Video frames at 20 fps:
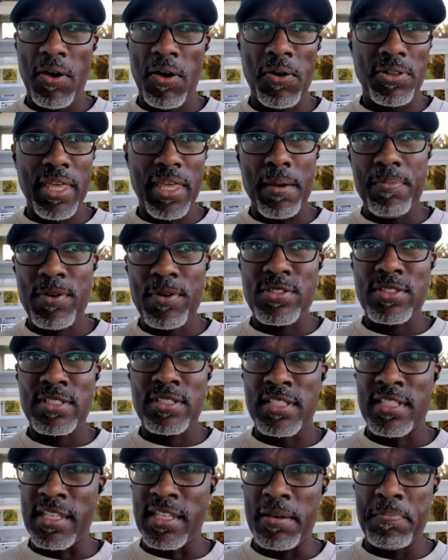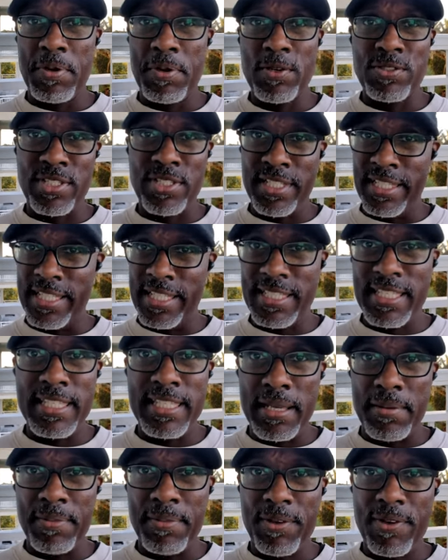Oh, that person person is a
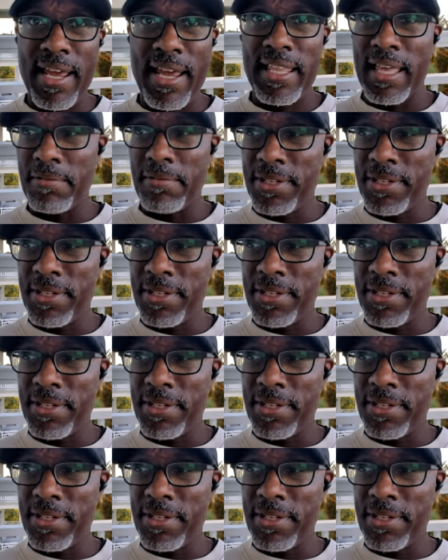Democrat.